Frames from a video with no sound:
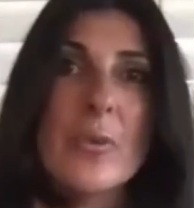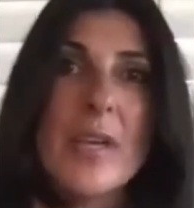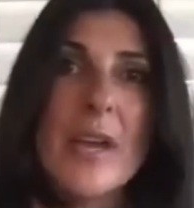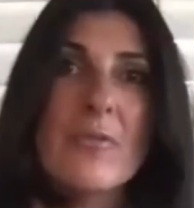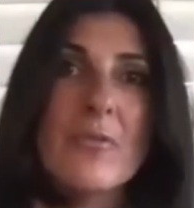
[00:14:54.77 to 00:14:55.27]
We
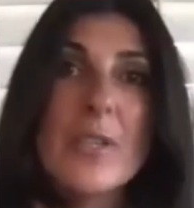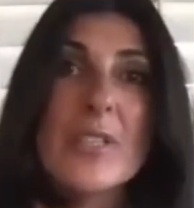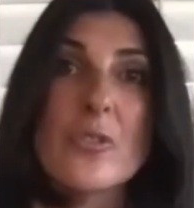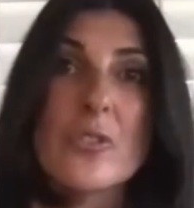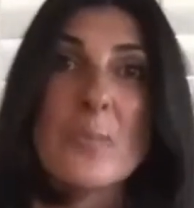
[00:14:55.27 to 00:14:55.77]
have
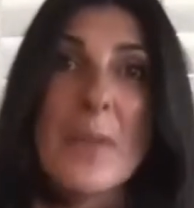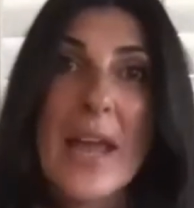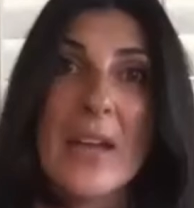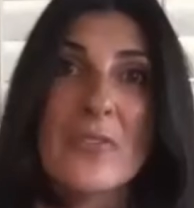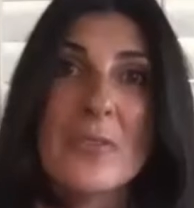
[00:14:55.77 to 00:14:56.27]
research
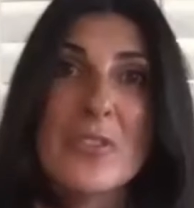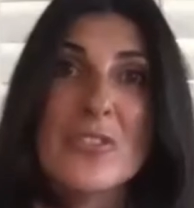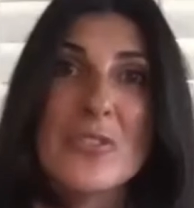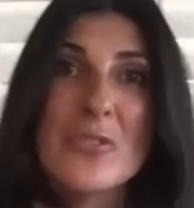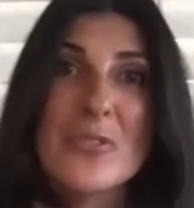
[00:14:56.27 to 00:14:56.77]
back from
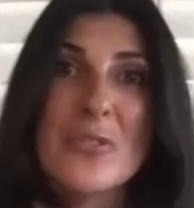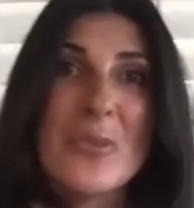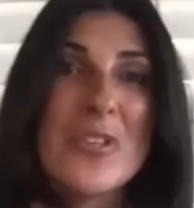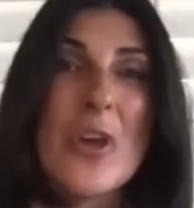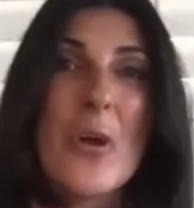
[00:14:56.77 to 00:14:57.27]
consumers, so
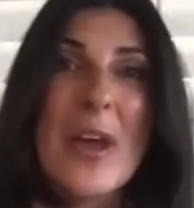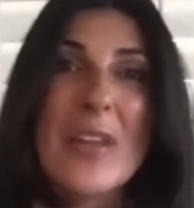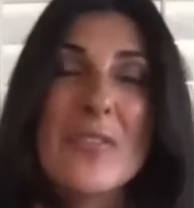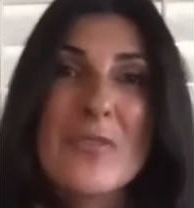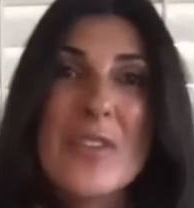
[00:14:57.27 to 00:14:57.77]
we know how
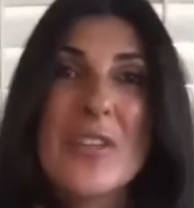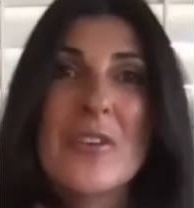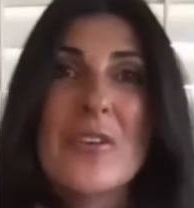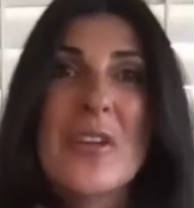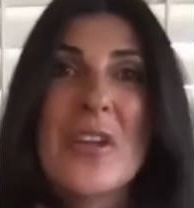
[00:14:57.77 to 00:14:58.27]
they
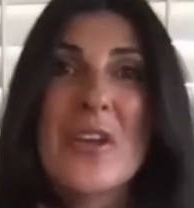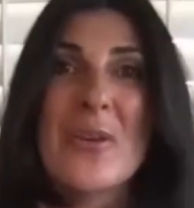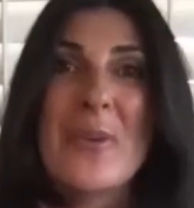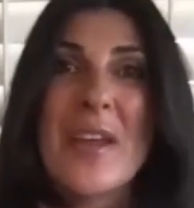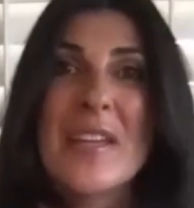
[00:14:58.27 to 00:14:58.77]
feel,
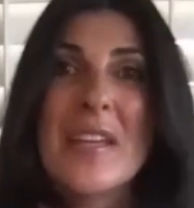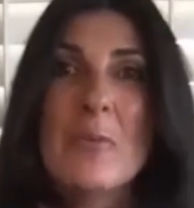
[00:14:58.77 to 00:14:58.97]
right?